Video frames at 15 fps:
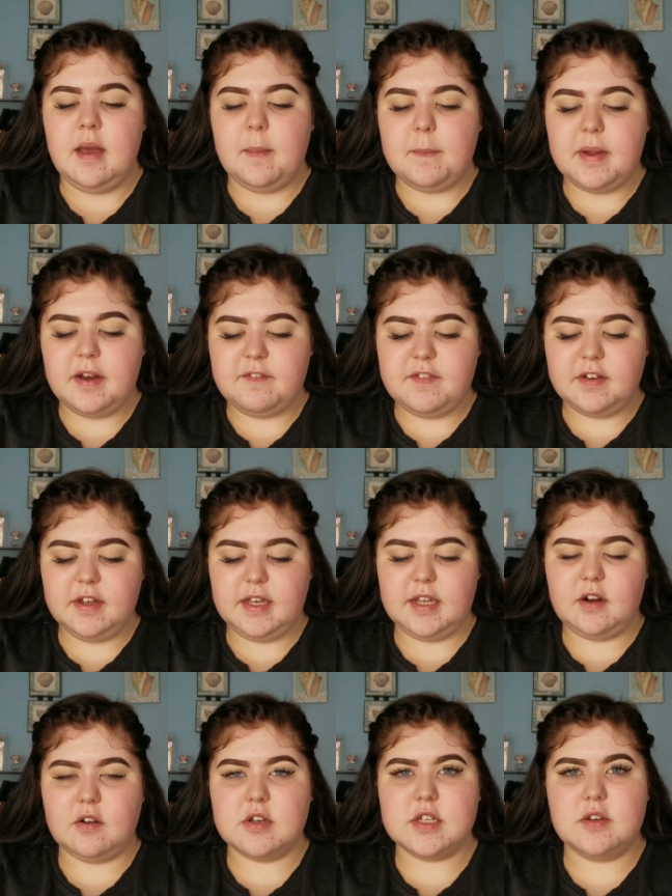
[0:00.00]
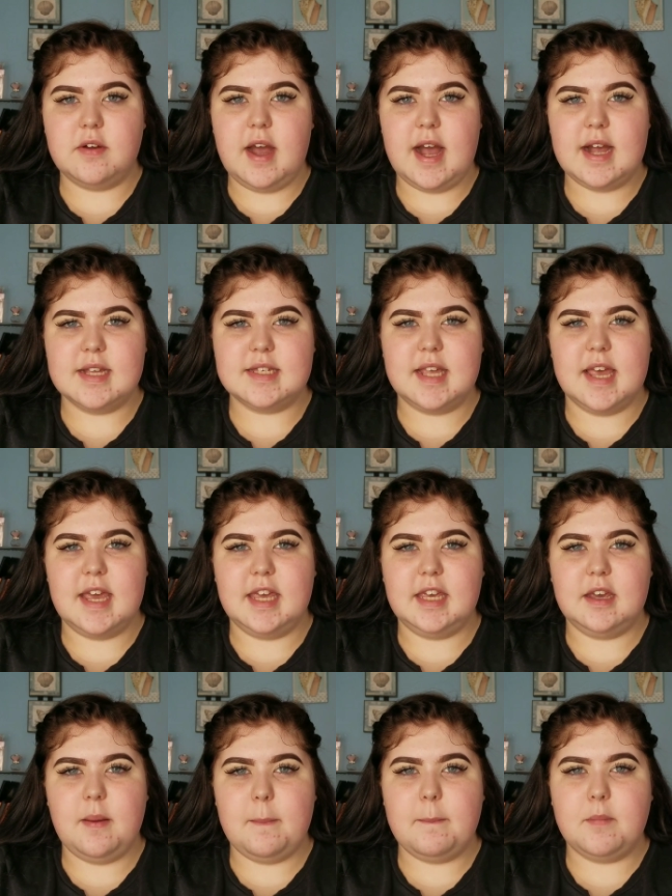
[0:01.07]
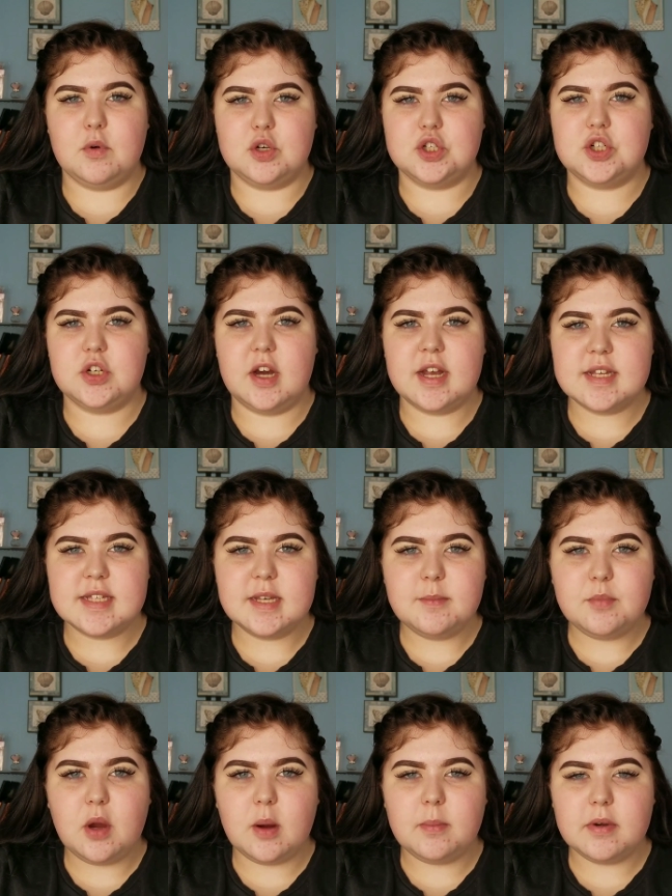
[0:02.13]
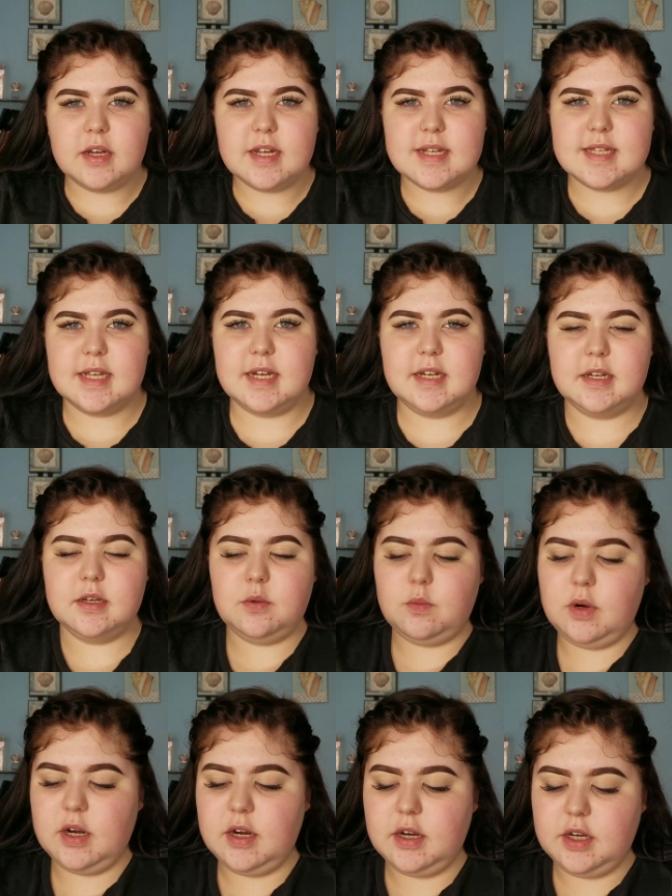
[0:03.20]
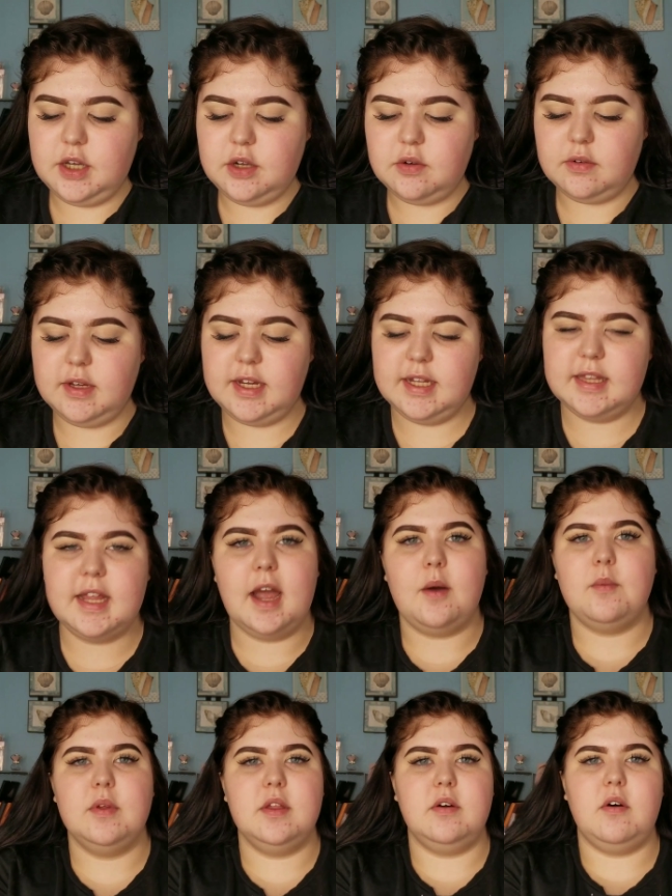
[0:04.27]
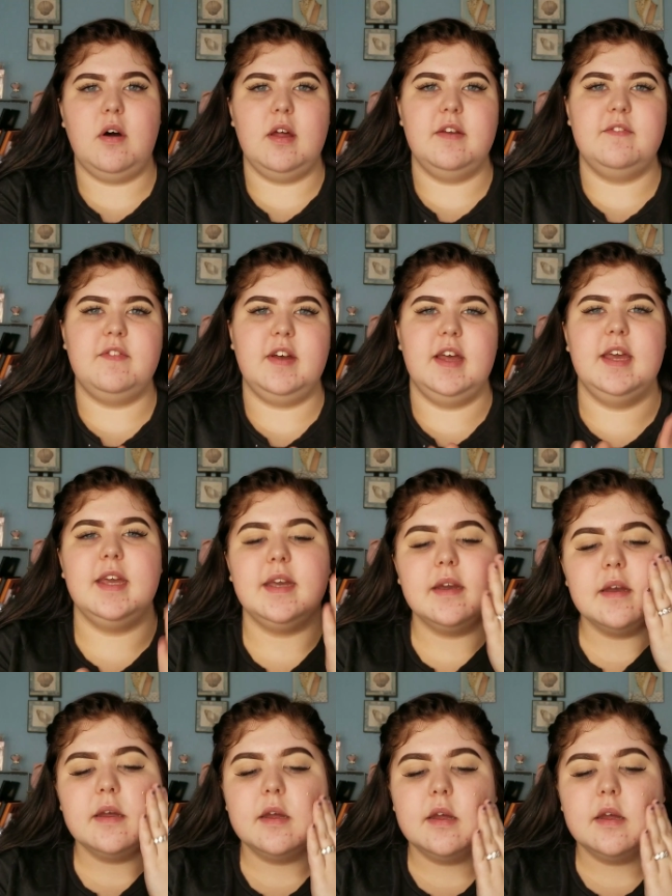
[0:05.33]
but I feel like it also has like moisturizing properties in it where you don't get that with a lot of like